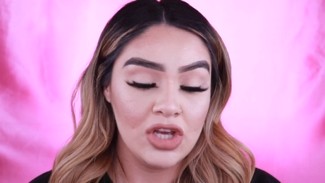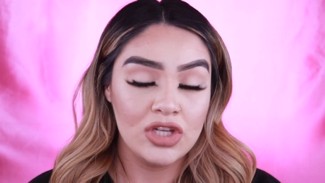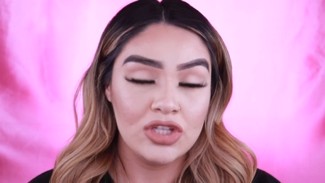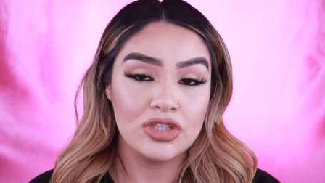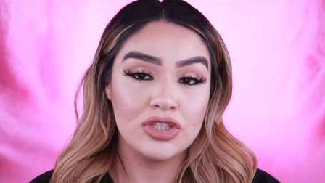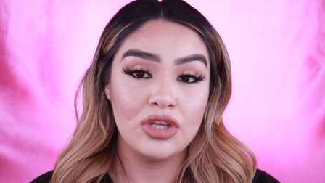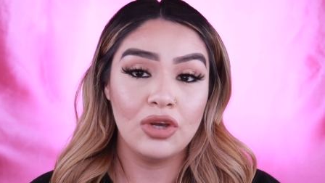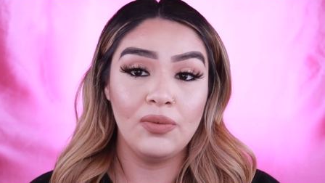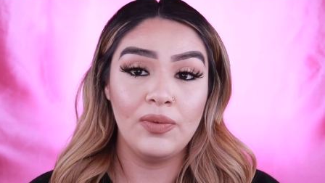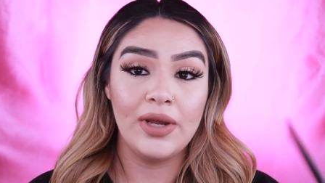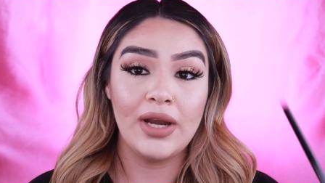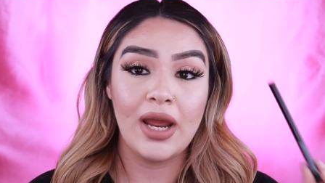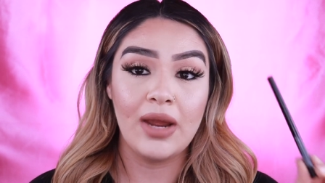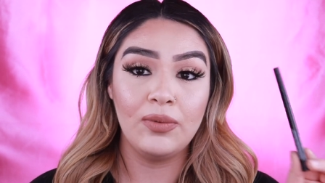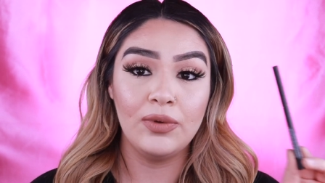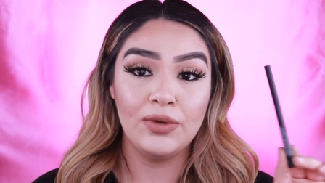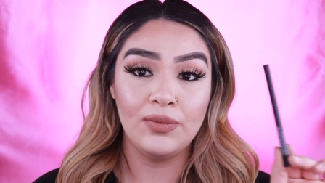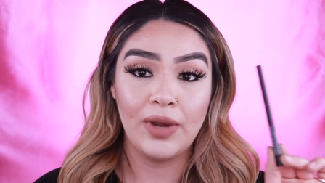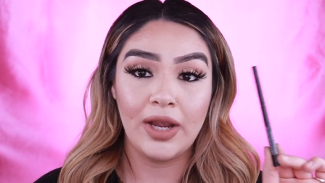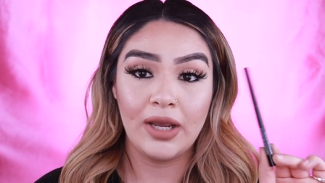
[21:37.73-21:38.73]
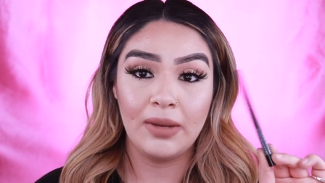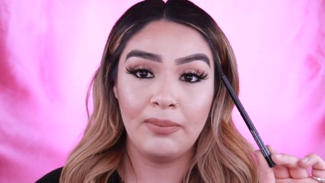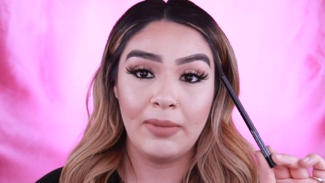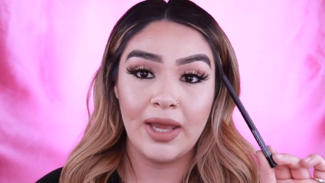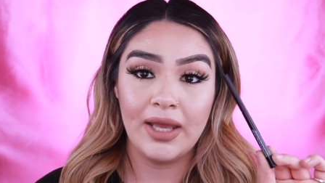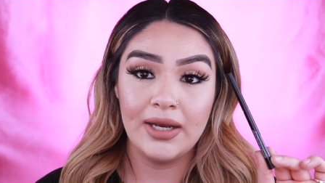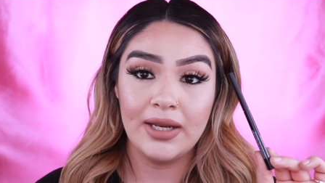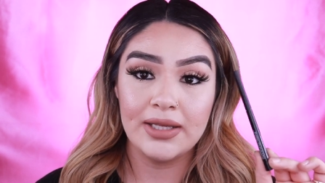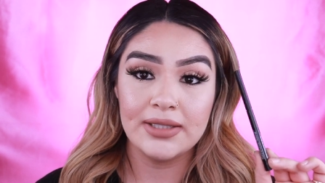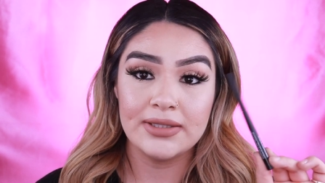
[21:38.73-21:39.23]
So what I would
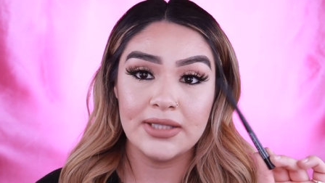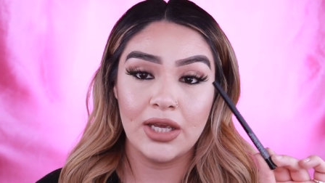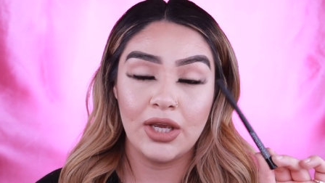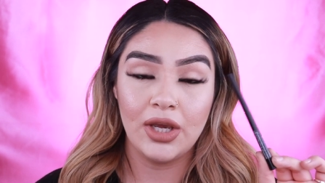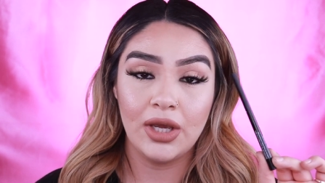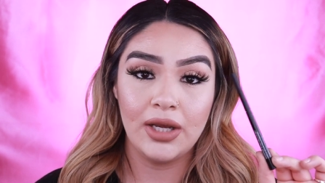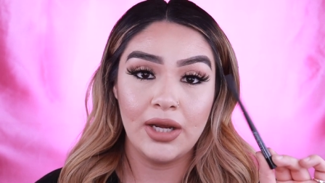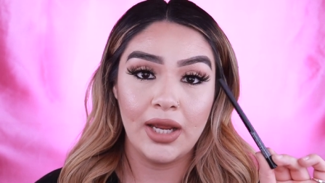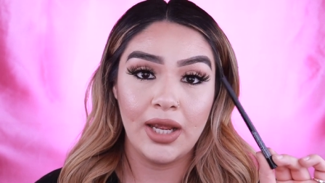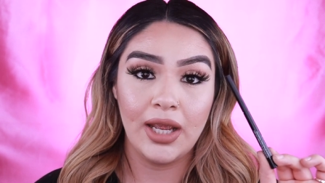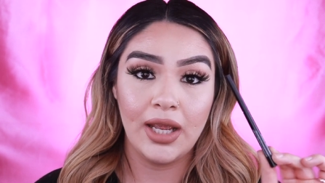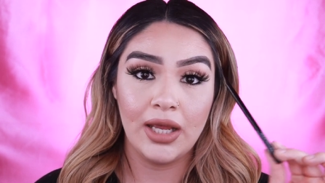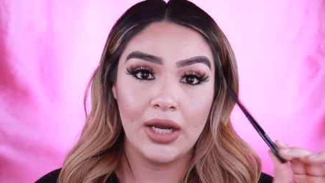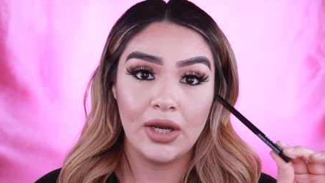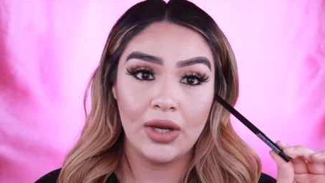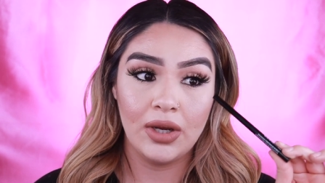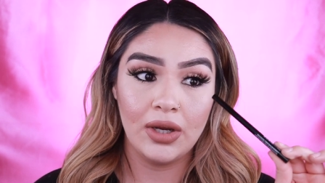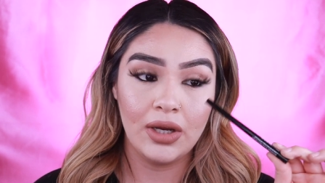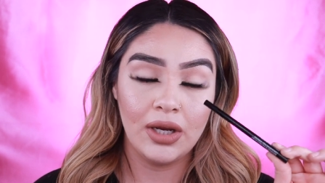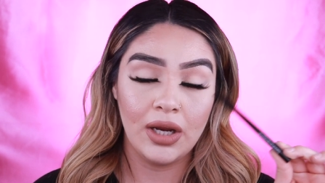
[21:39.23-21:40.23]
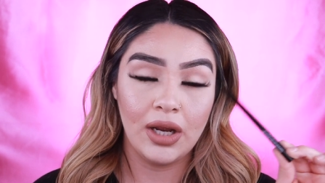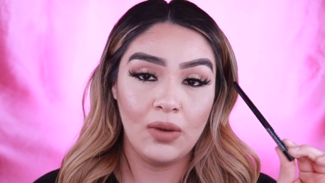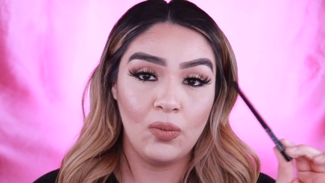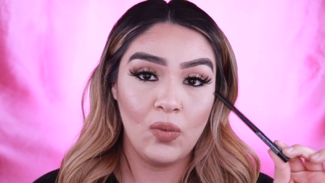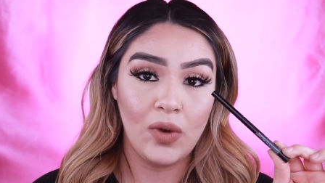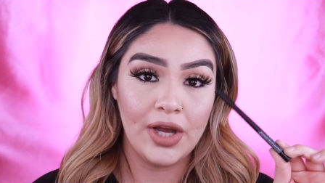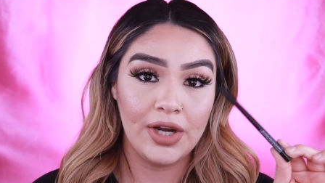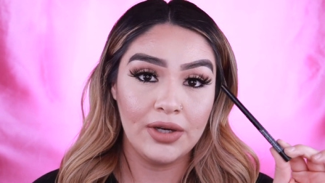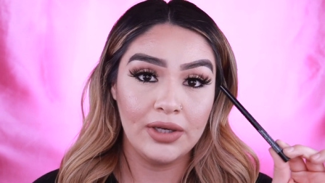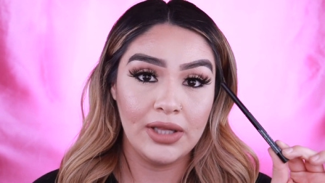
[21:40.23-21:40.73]
recommend is a good inner
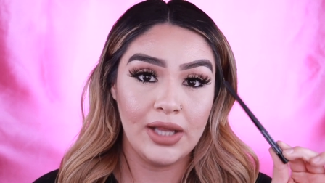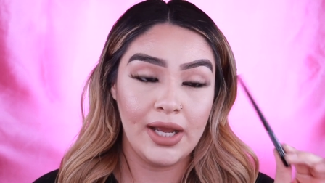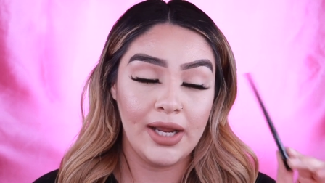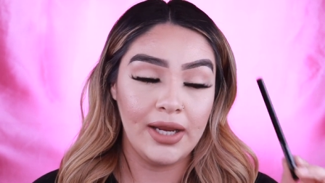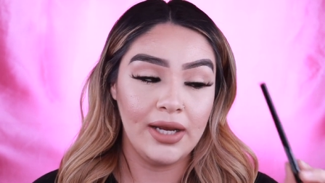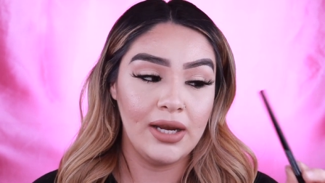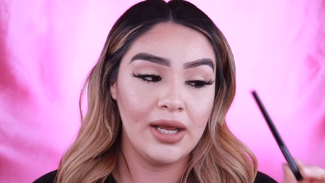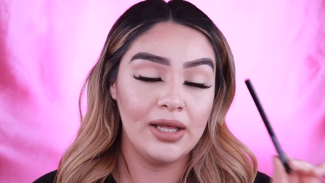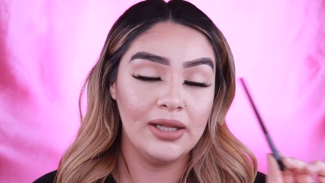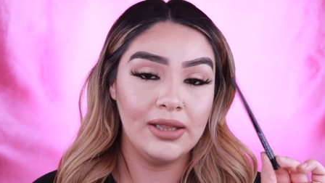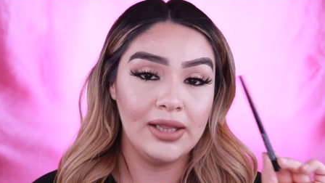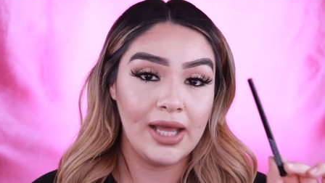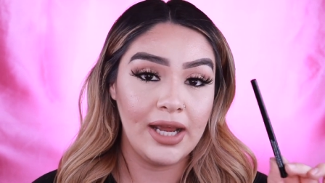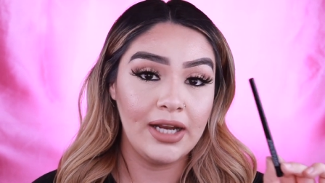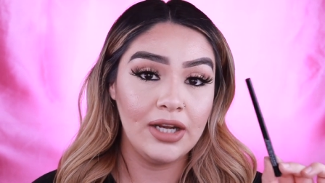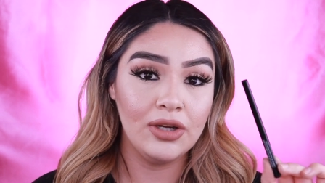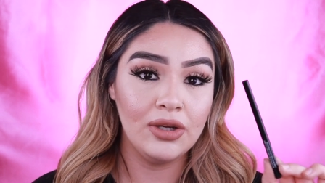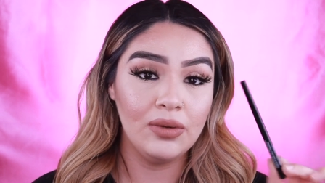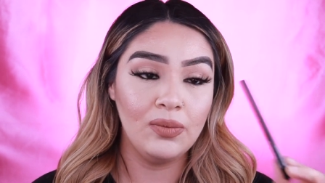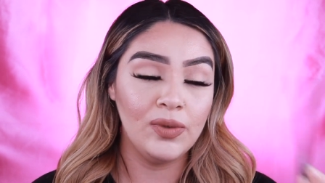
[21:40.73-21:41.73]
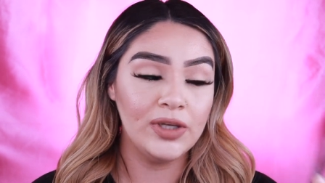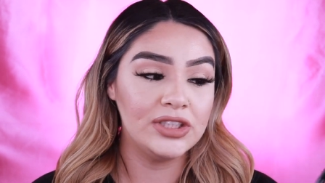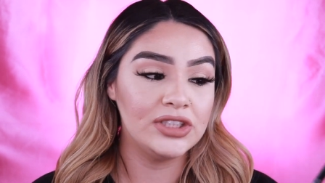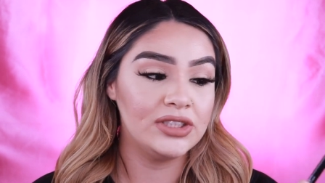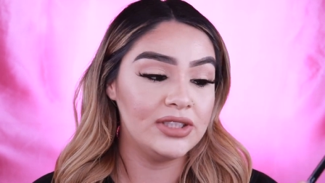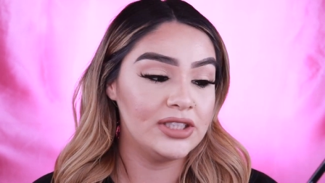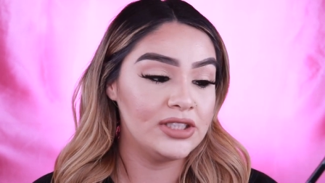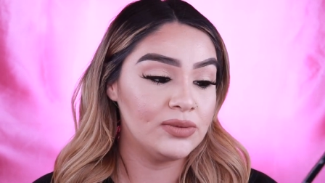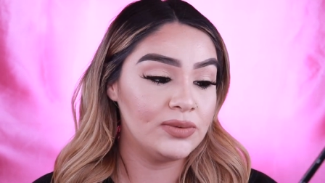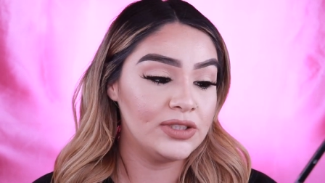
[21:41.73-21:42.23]
waterline liner,
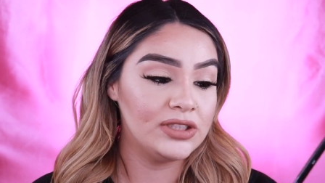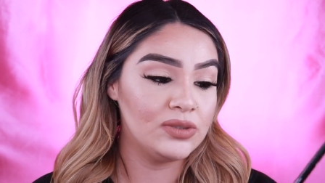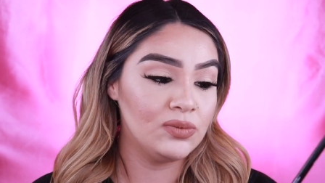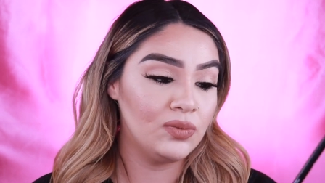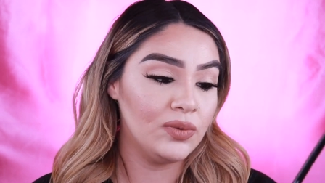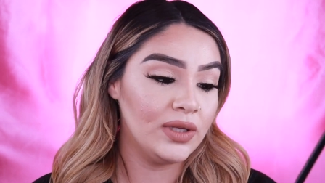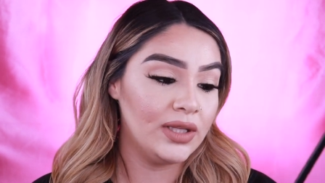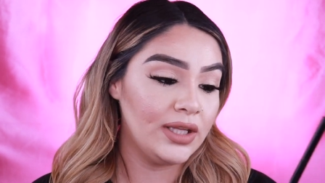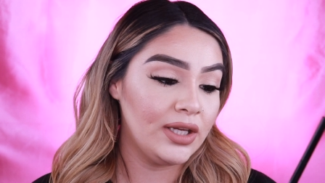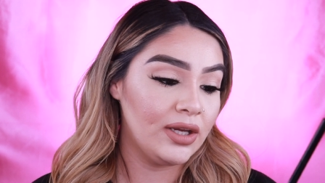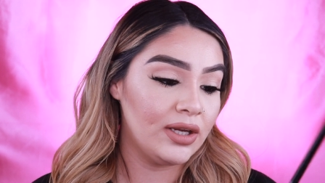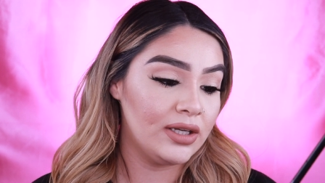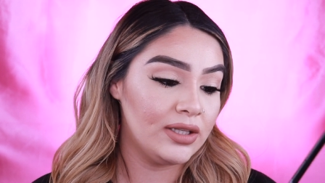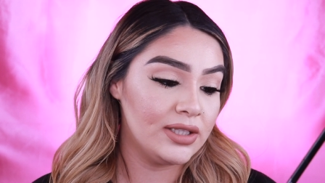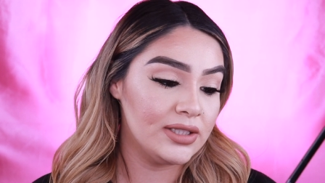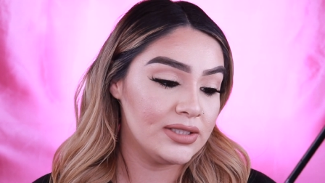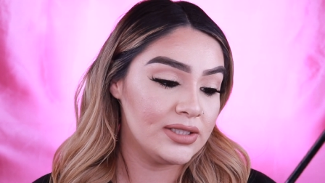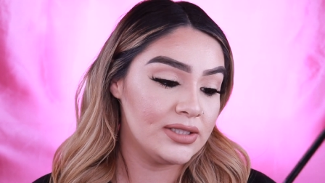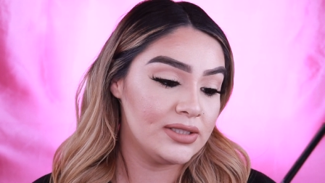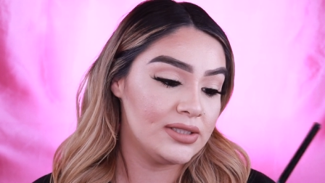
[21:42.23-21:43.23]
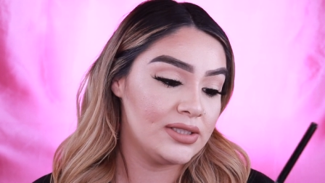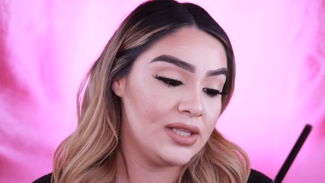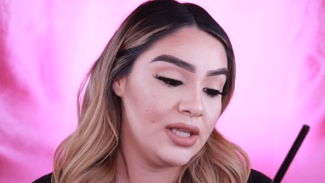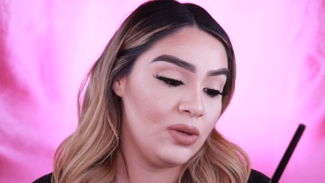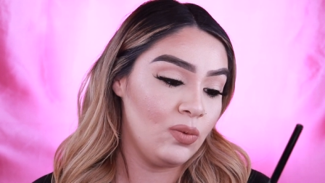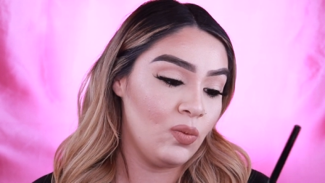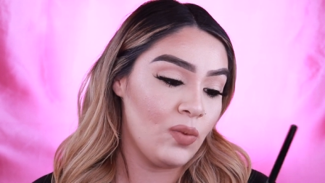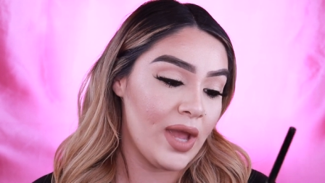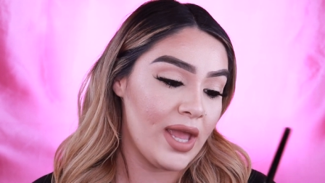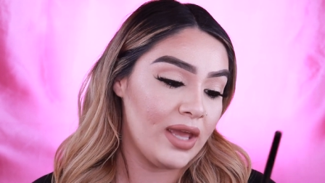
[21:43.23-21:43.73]
which this one's really good. This is the
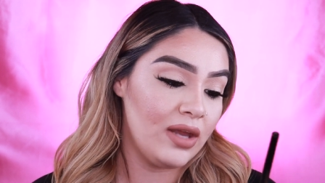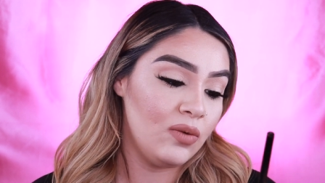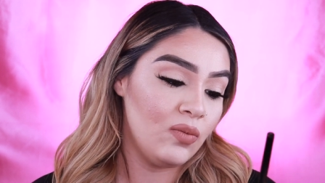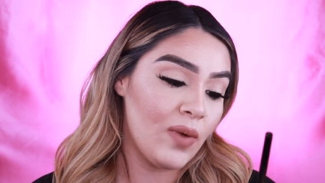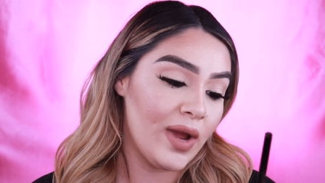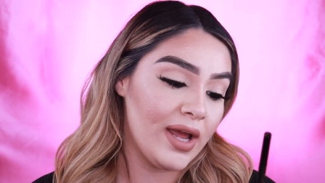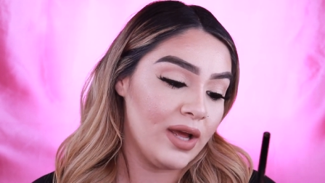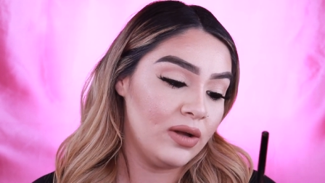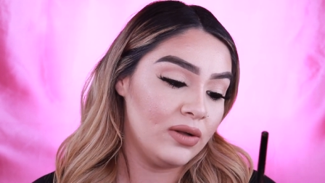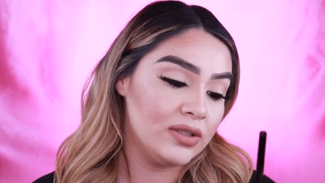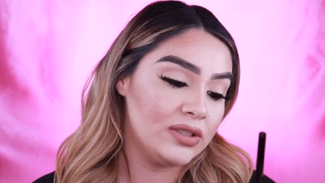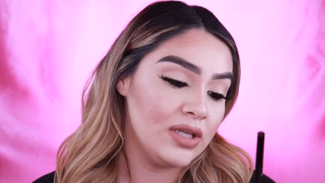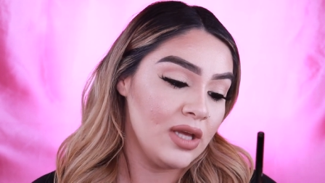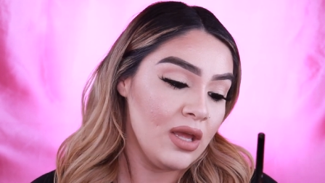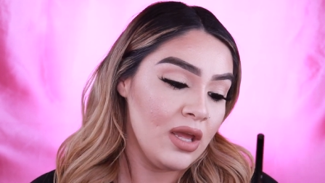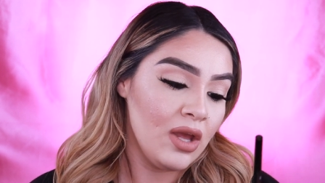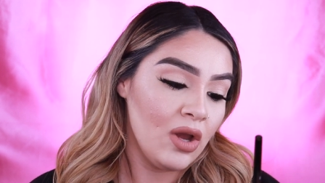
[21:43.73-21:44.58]
Wet n Wild